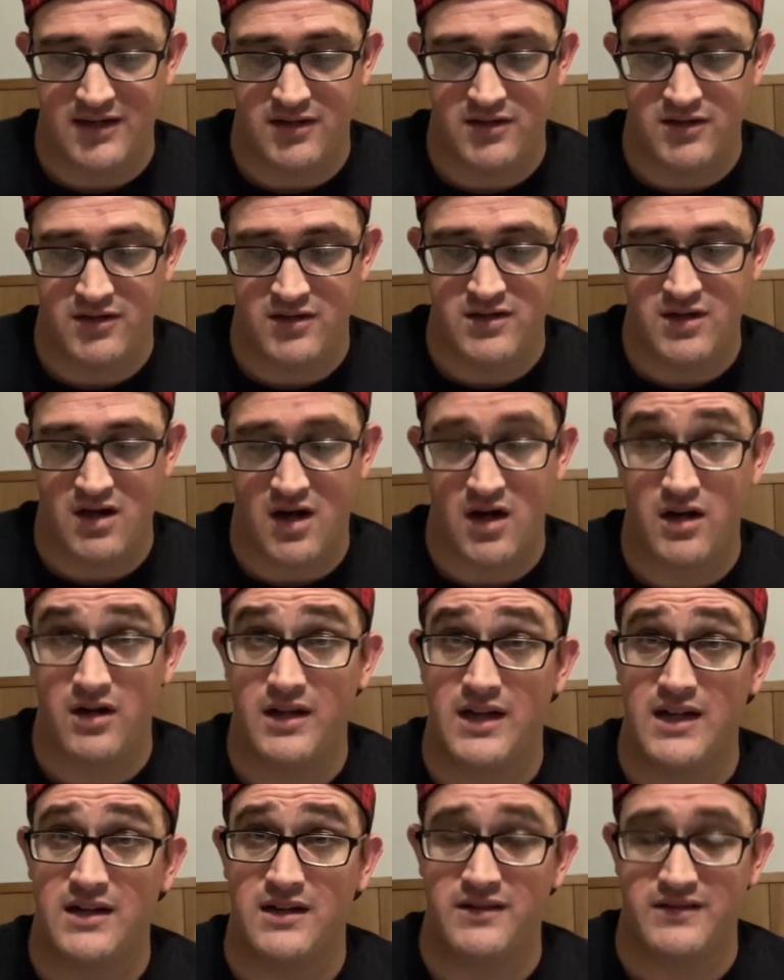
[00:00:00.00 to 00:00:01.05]
a good card
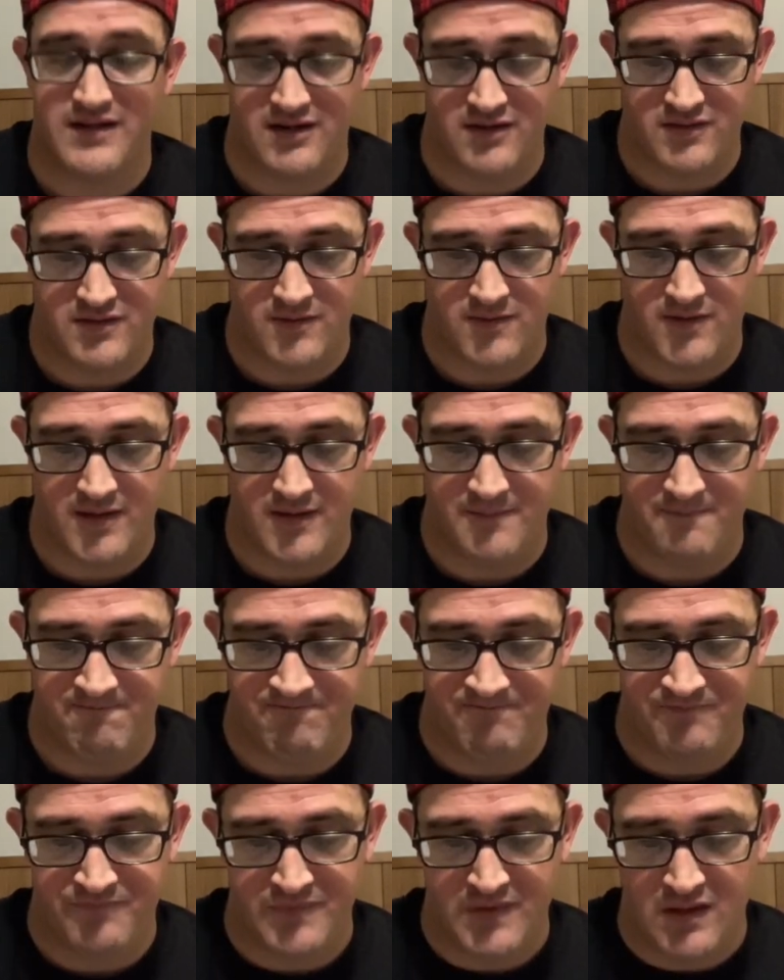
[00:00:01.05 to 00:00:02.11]
in a territory.
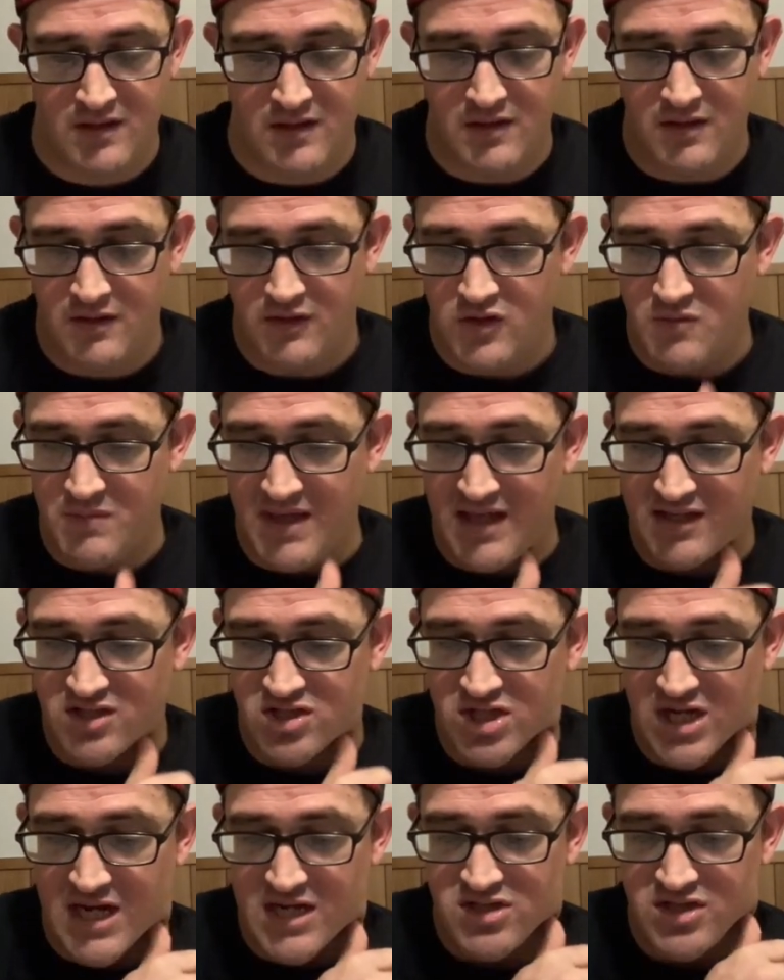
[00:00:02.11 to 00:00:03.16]
You may
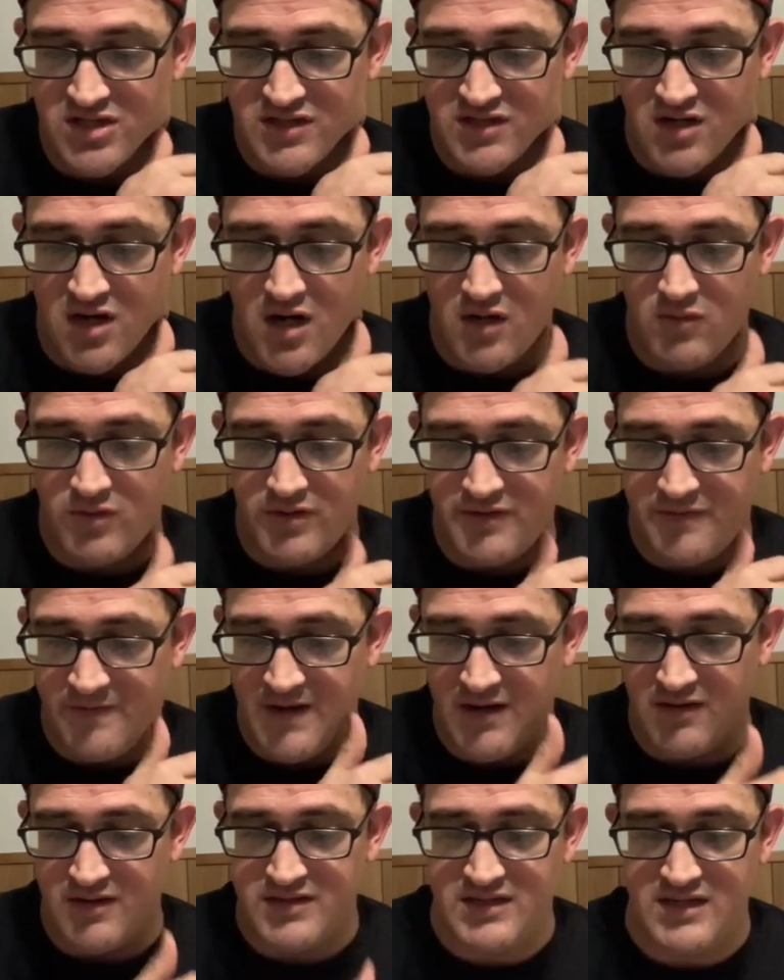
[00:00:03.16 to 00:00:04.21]
exchange this card with a
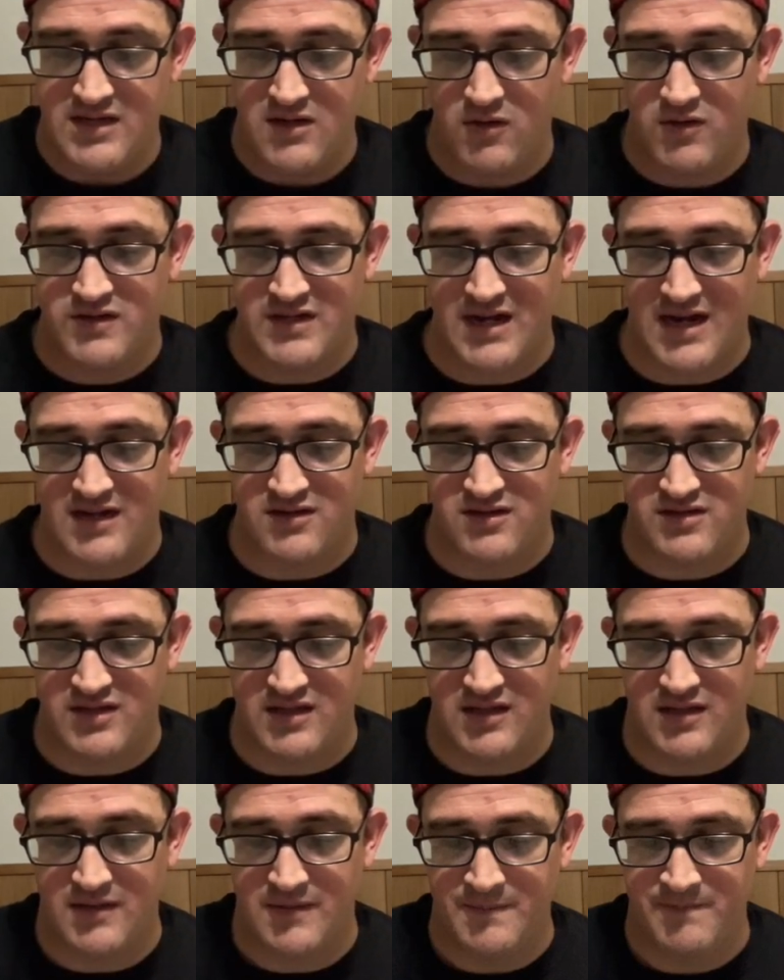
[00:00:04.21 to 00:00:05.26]
Pharisee or
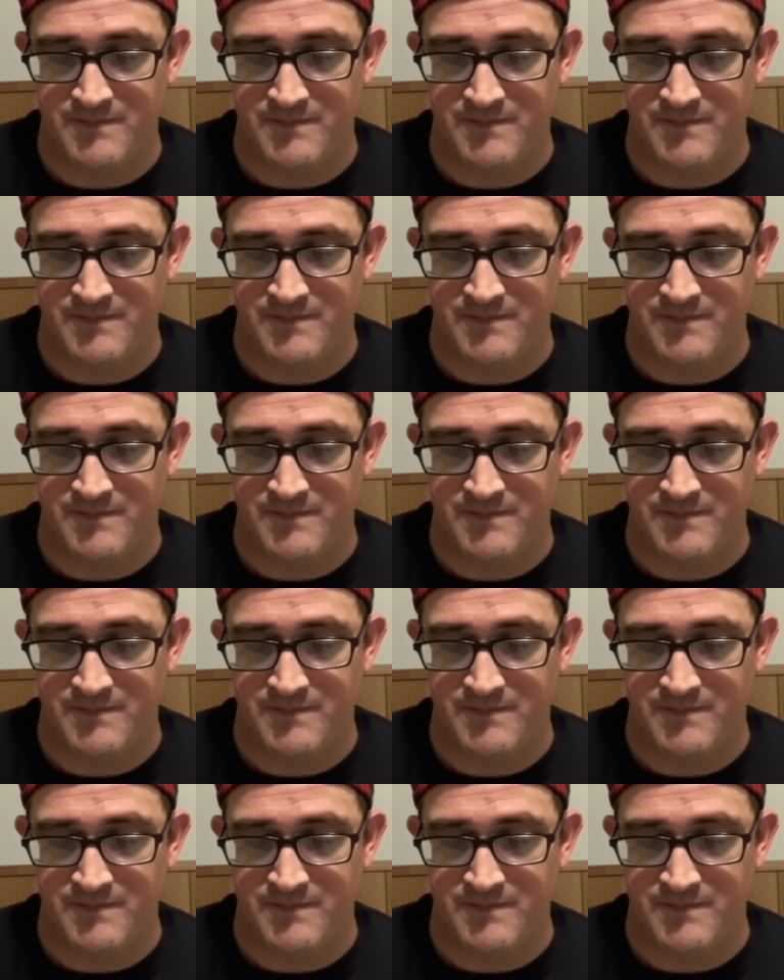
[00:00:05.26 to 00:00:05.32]
Sadducee.